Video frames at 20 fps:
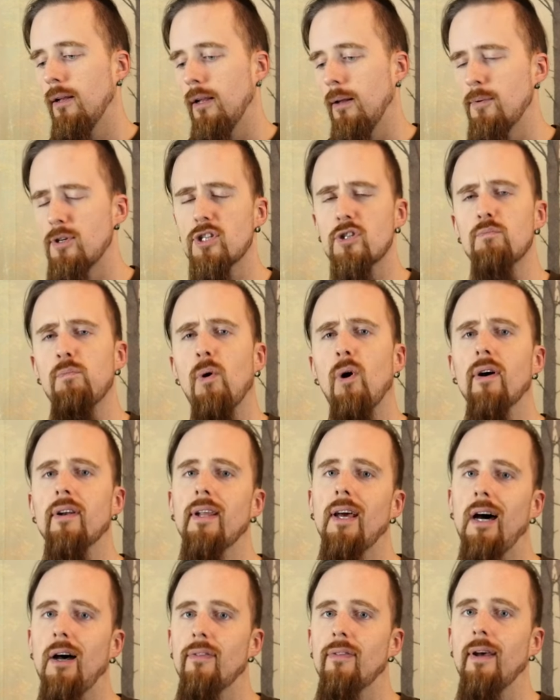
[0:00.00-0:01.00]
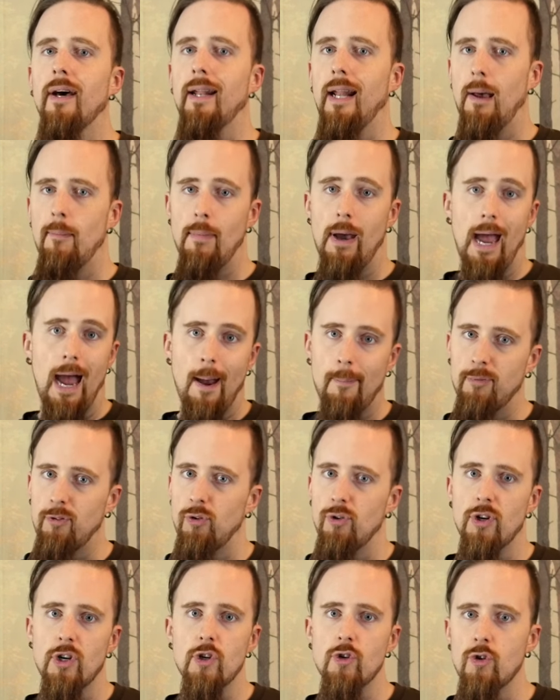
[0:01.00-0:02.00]
Let me just point out that I'm
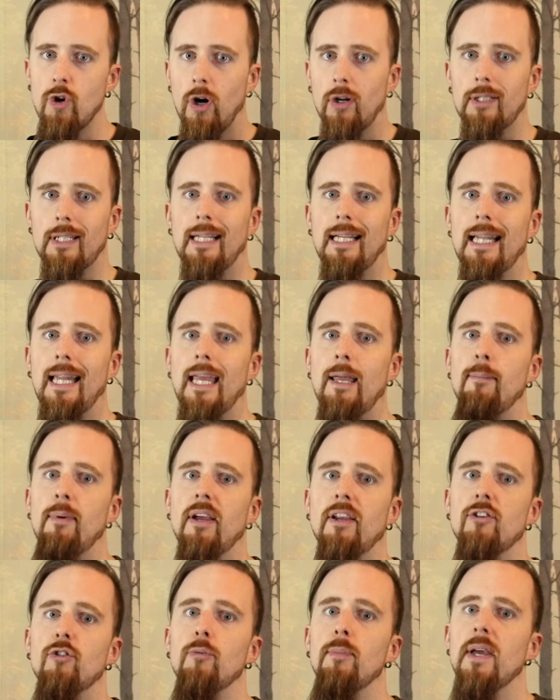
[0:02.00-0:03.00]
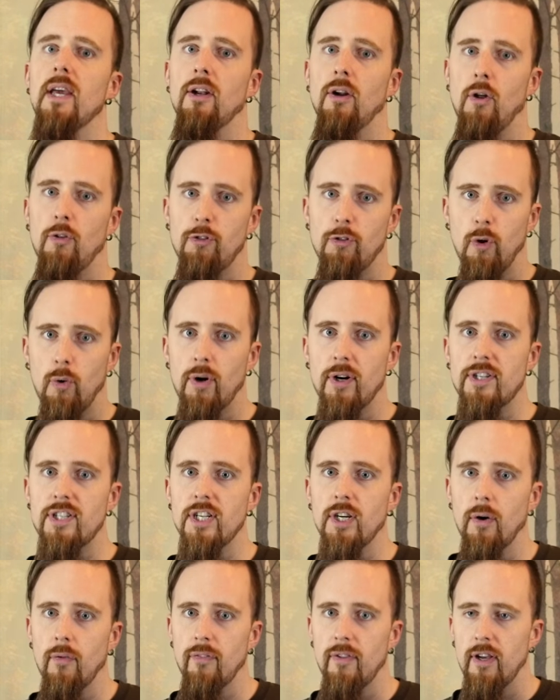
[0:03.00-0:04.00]
absolutely not claiming to be an
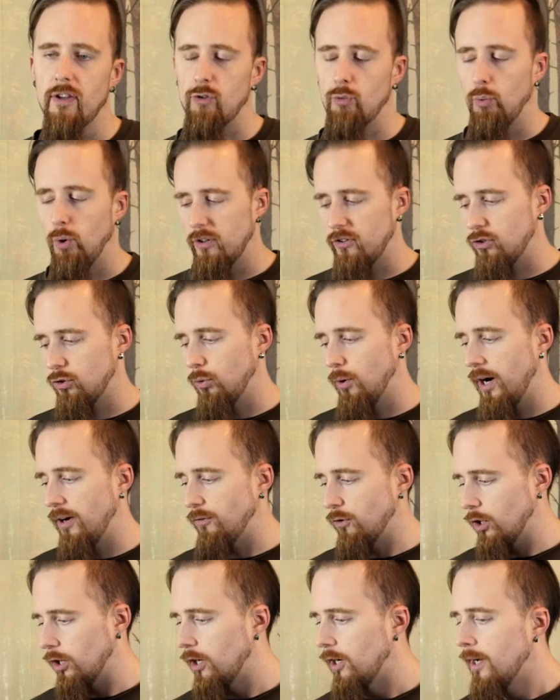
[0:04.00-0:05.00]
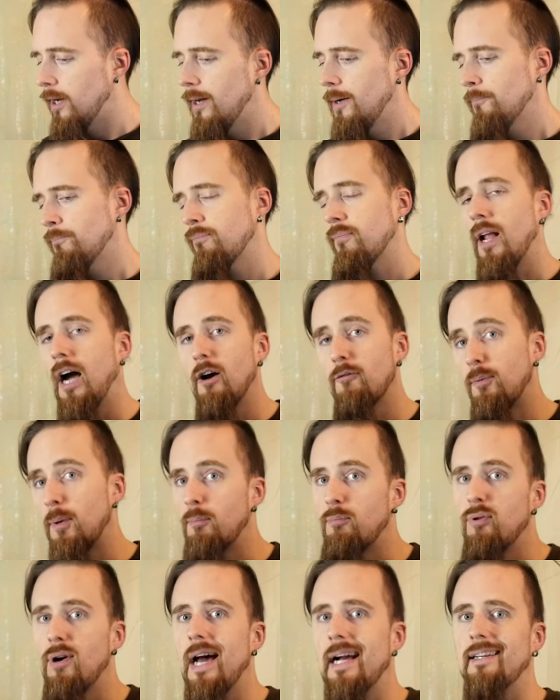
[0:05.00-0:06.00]
authority on this whatsoever. I've
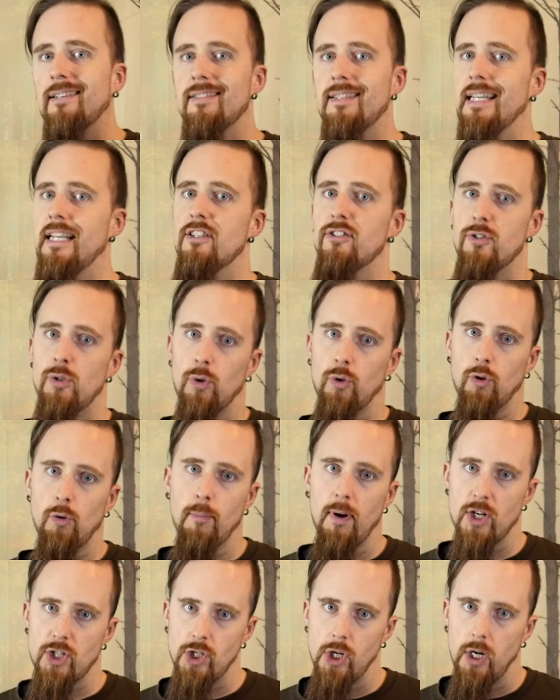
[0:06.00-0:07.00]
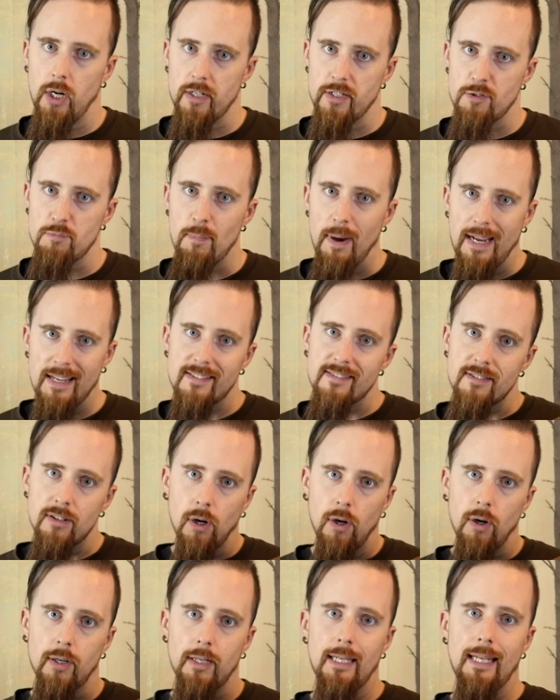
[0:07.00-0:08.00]
been practicing historical martial arts based
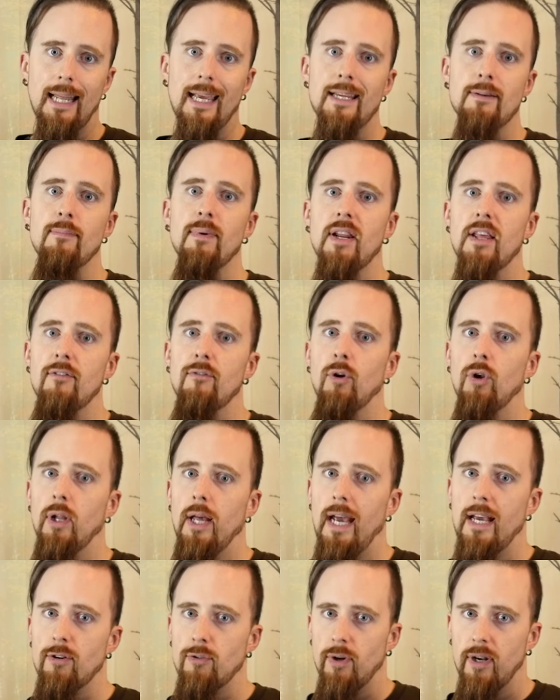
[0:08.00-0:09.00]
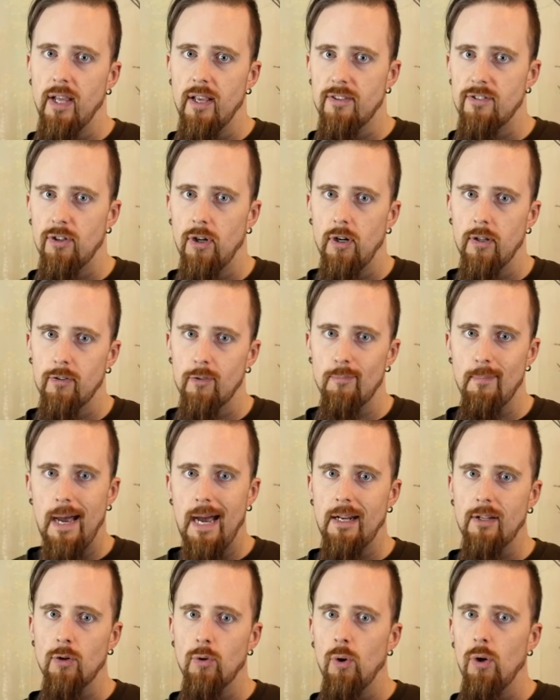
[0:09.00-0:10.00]
on late medieval and Renaissance
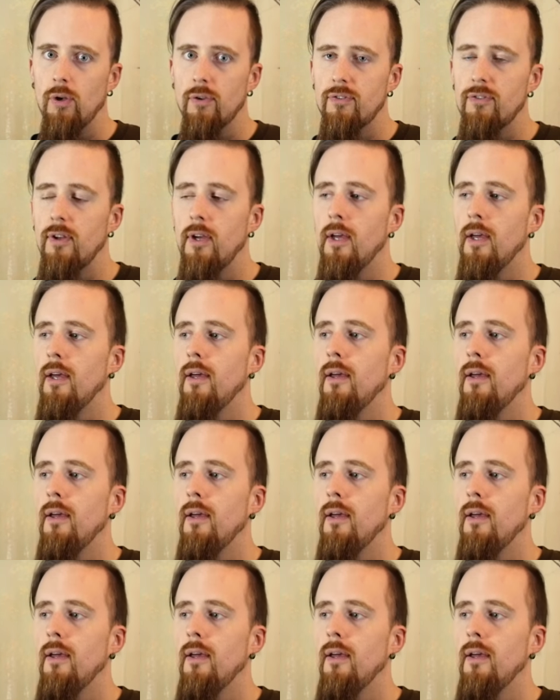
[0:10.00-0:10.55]
manuals,